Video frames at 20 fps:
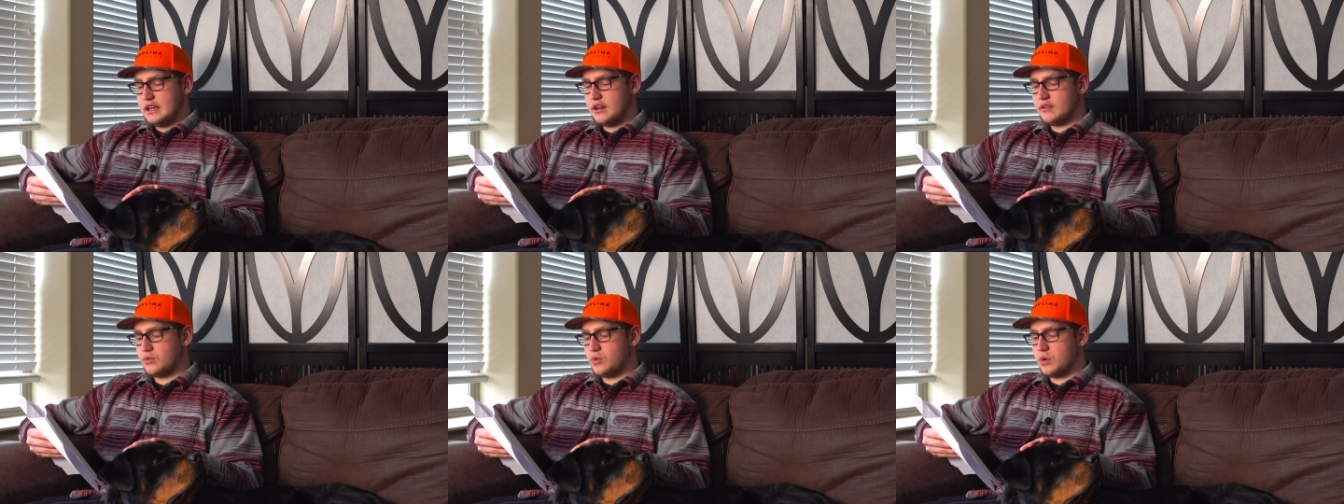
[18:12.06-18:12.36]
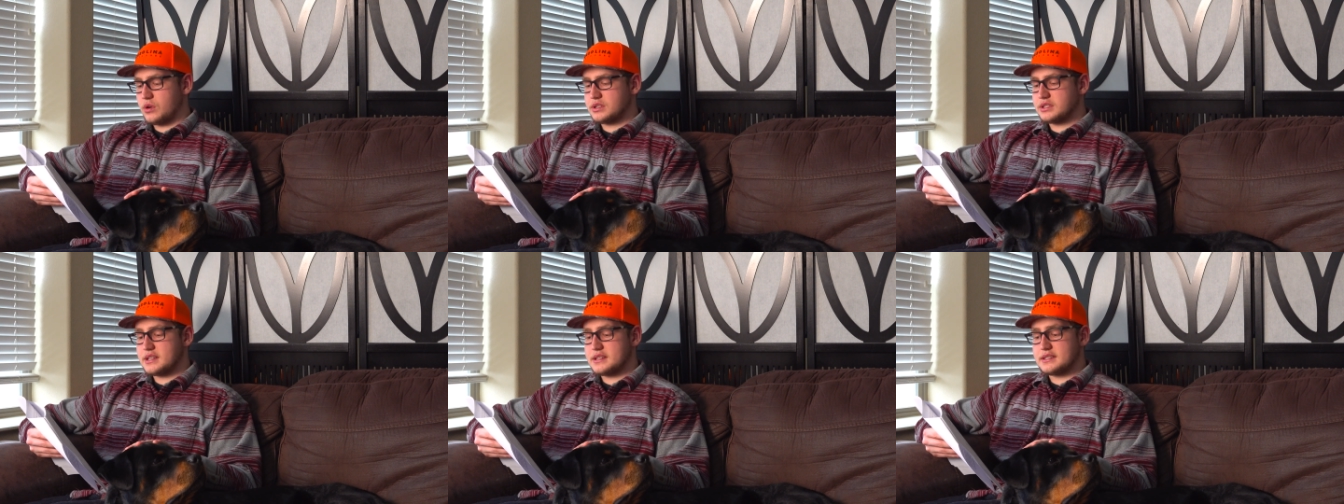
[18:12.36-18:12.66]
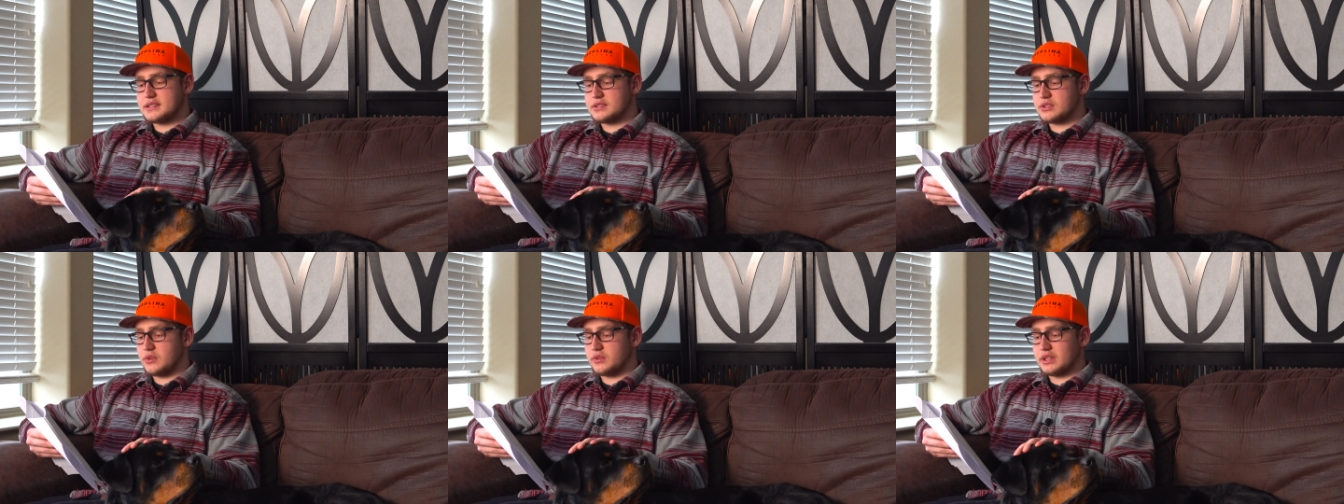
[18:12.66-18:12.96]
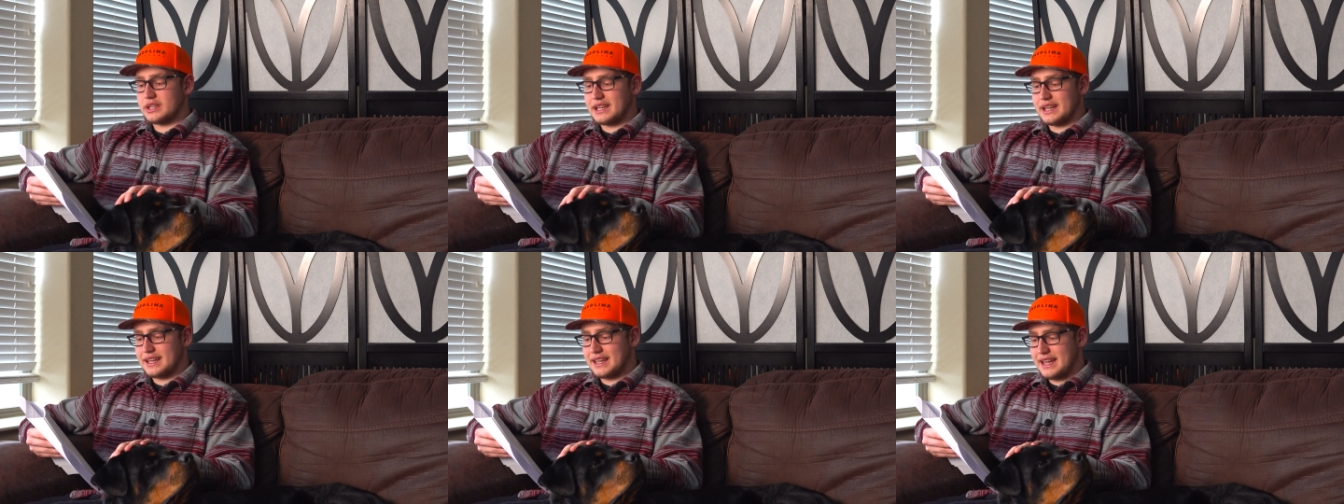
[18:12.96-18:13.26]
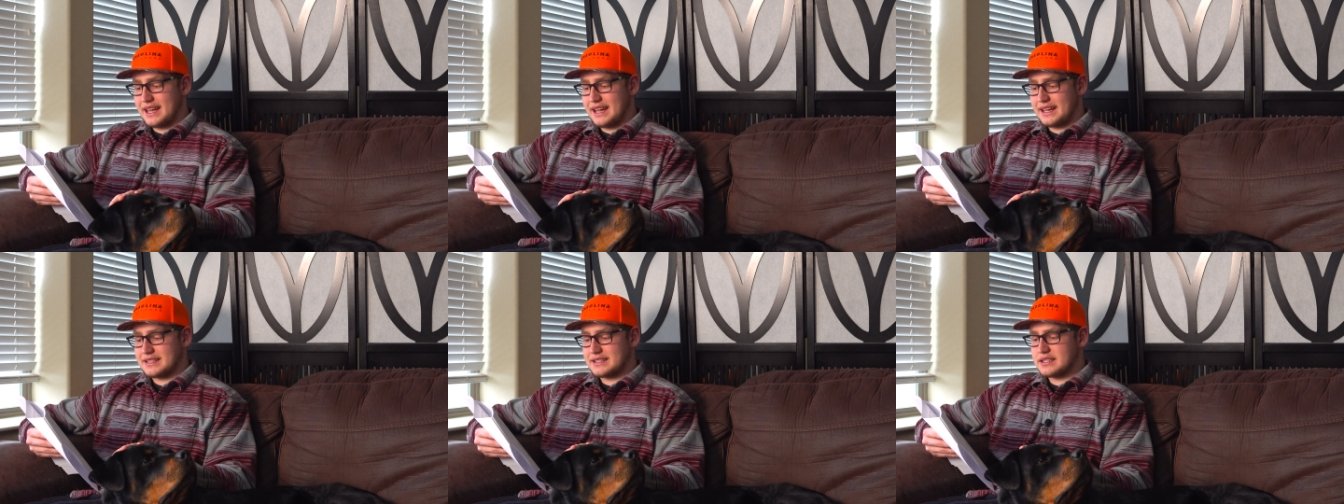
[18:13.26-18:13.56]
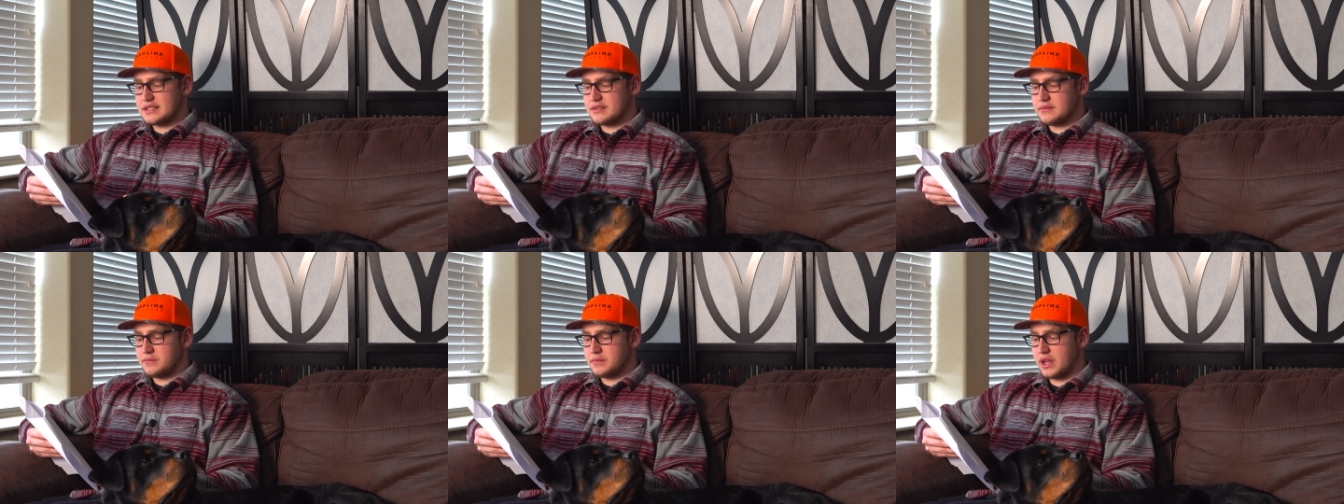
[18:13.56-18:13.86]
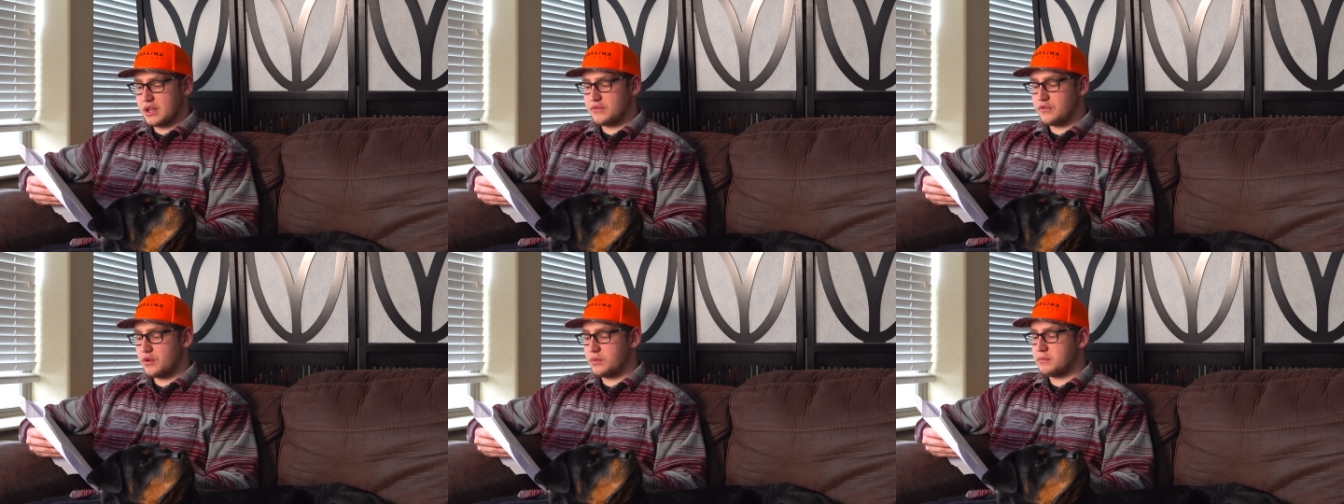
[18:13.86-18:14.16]
Of course, this is only a guess.
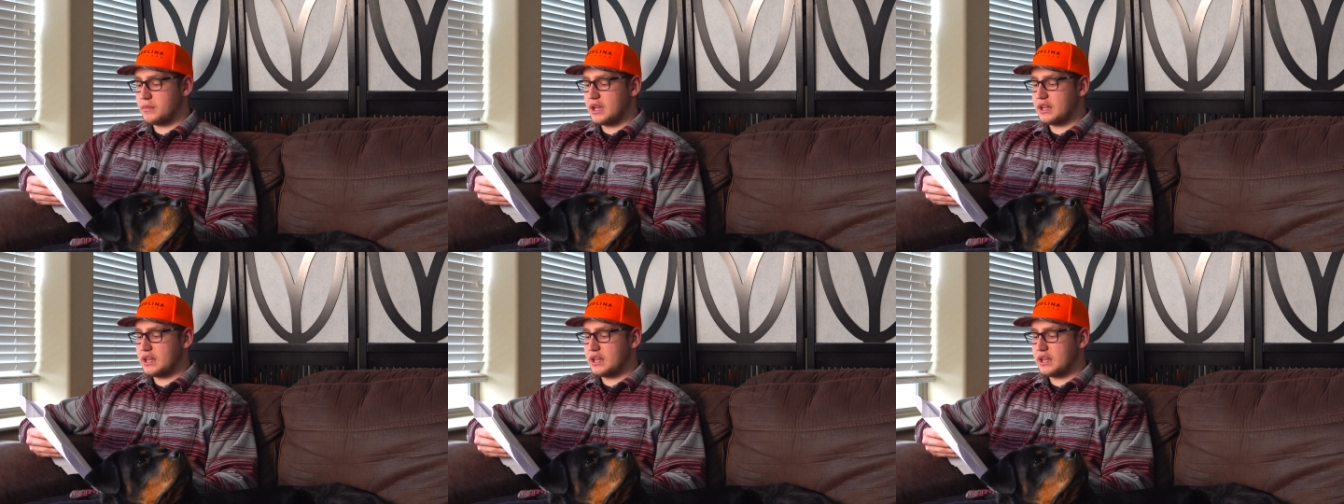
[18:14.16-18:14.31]
Bigfoot